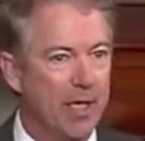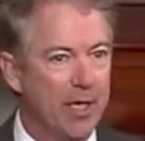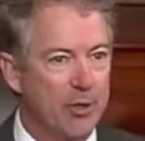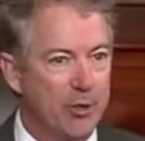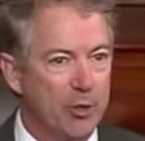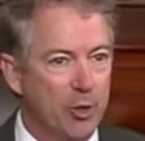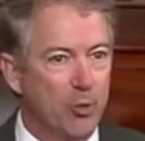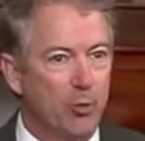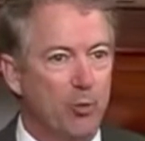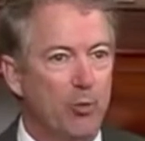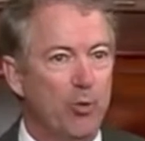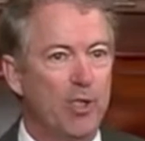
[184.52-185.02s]

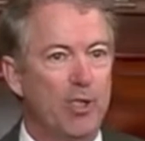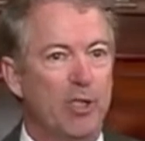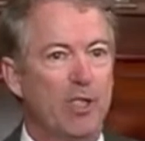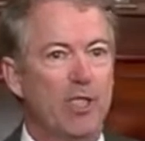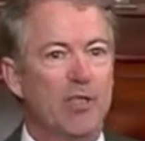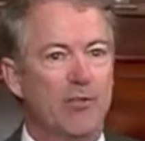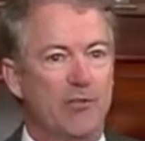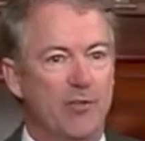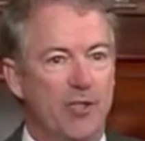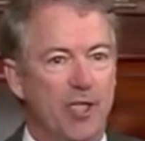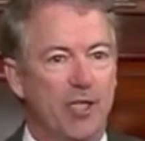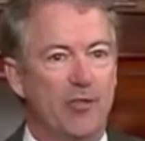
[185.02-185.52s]
Do you really
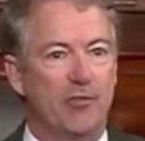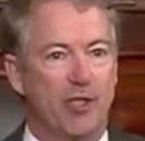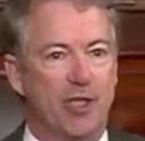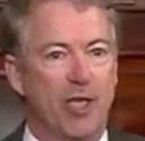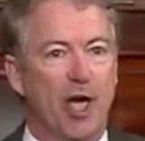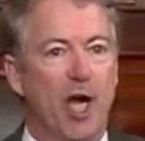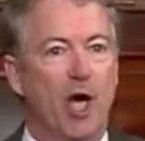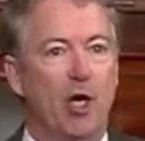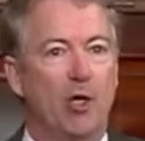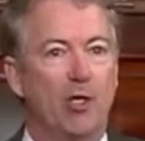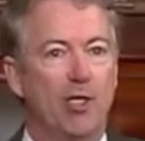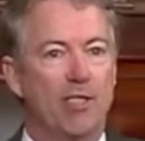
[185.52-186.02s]
think that
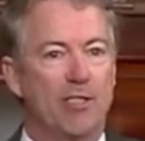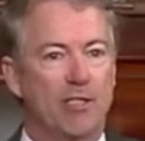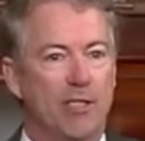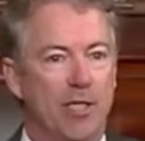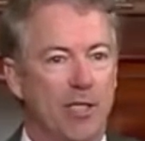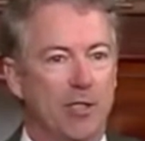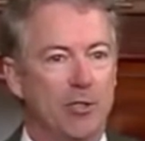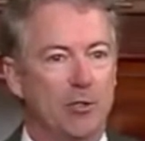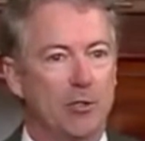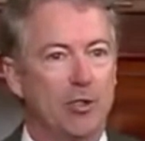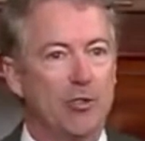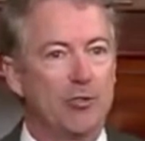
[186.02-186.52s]
our
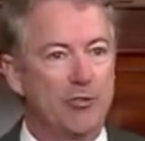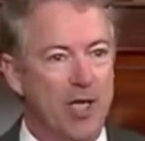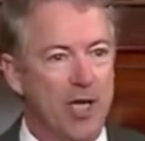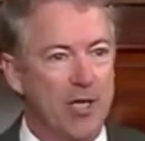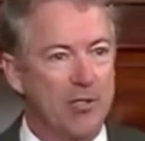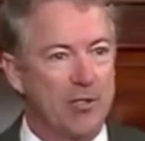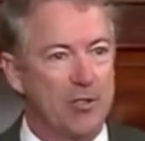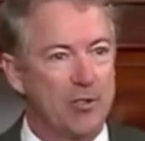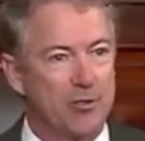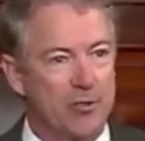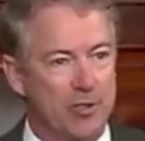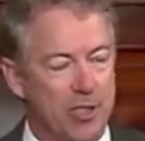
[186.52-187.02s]
intelligence
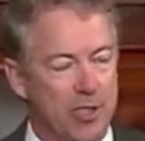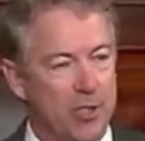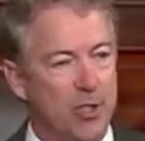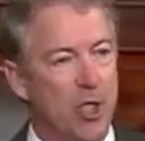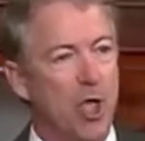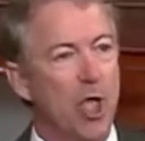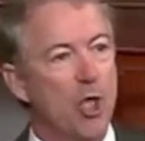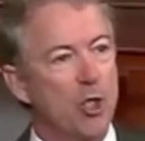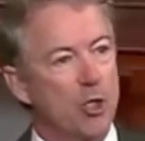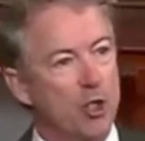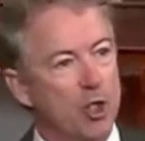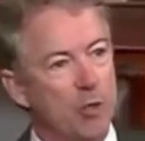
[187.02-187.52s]
agencies
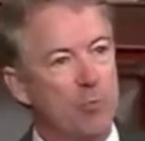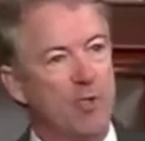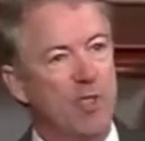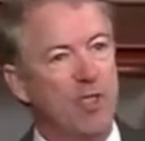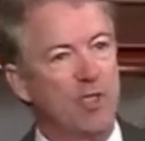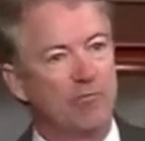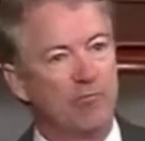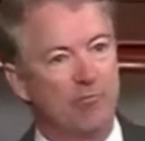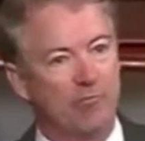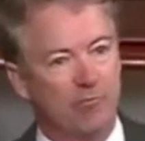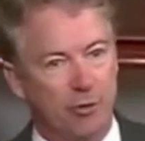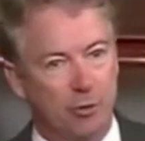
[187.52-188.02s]
should be
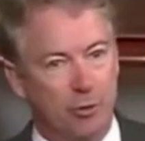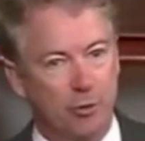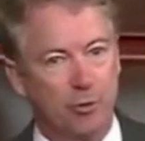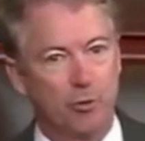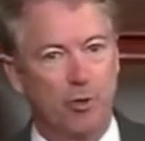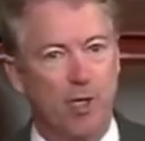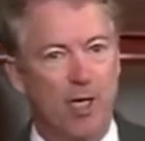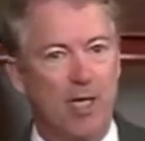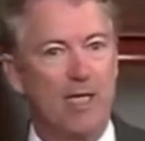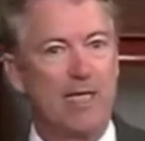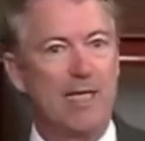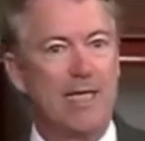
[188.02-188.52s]

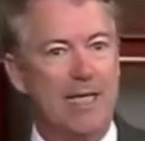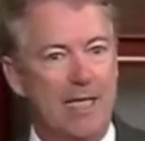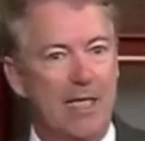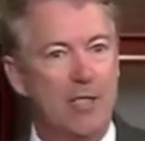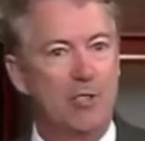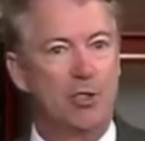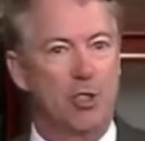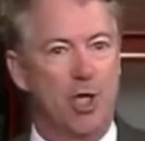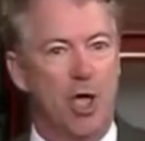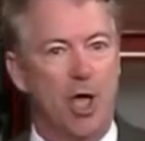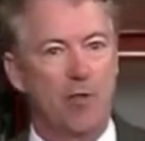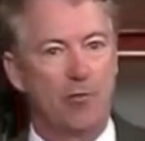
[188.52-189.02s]
infiltrating
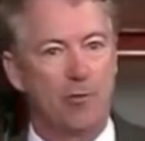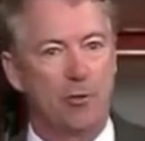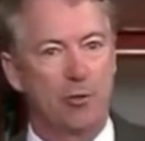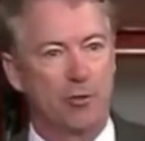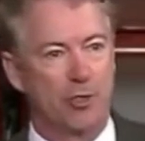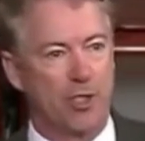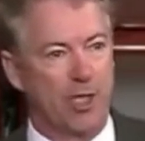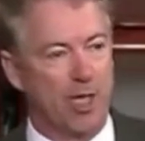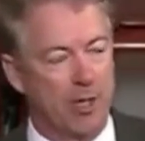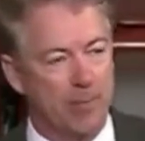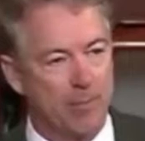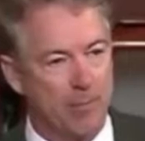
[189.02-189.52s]
each other's
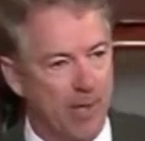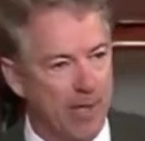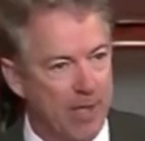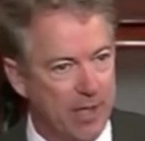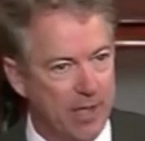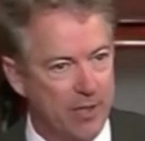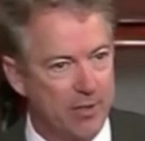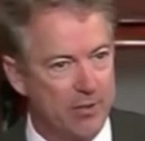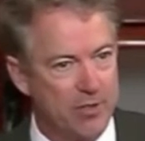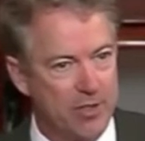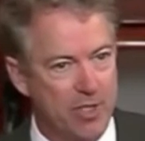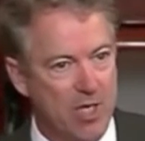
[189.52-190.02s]

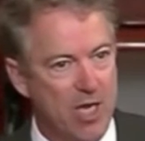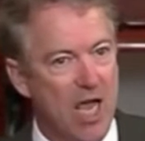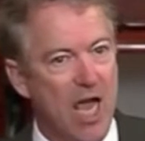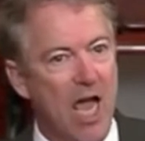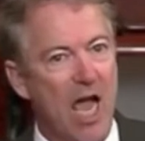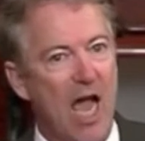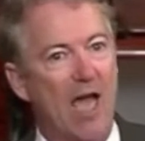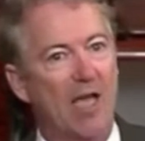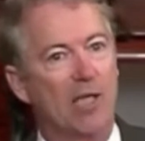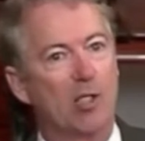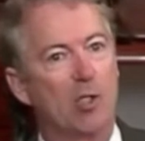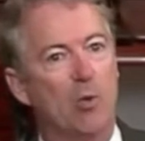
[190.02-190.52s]
campaigns?
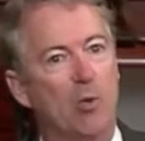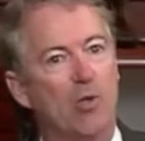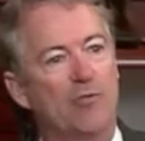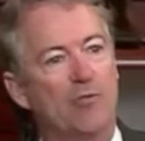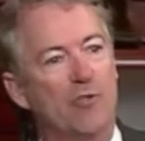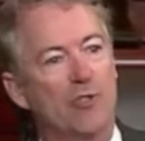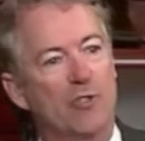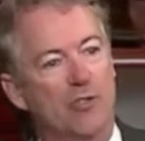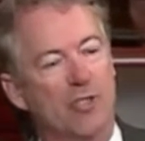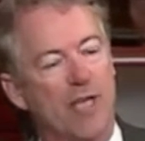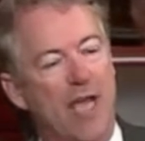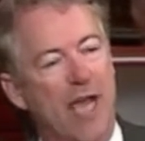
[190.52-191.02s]
I don't want
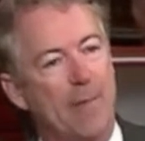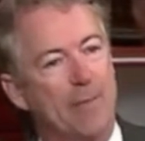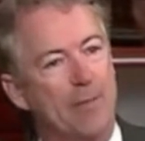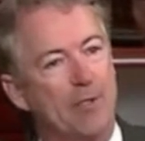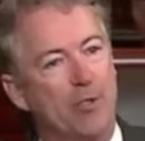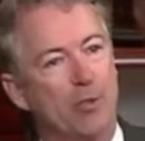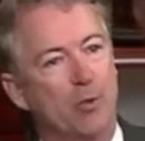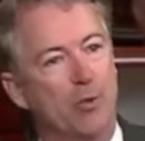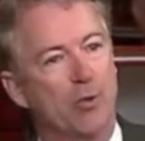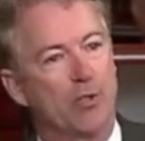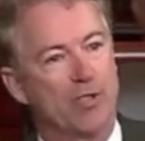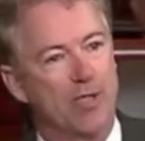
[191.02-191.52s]
this to happen
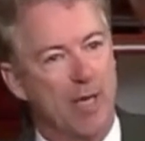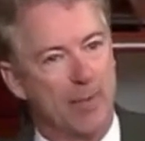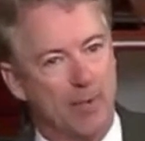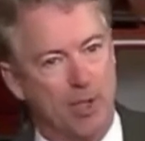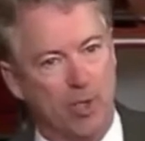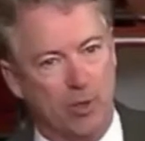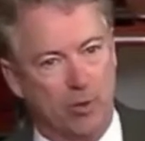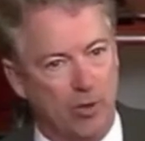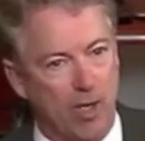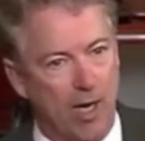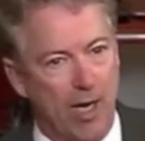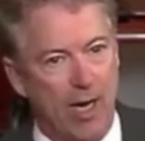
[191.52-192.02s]
to a
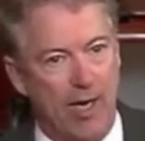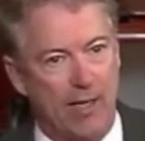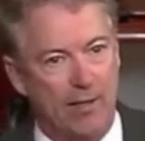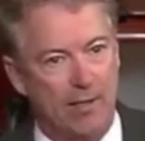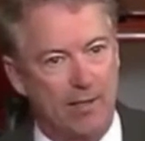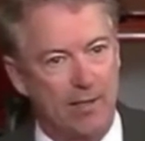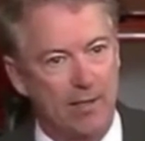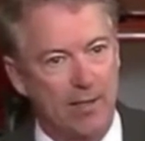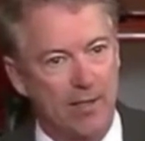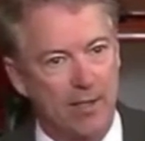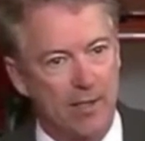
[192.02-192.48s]
Democrat.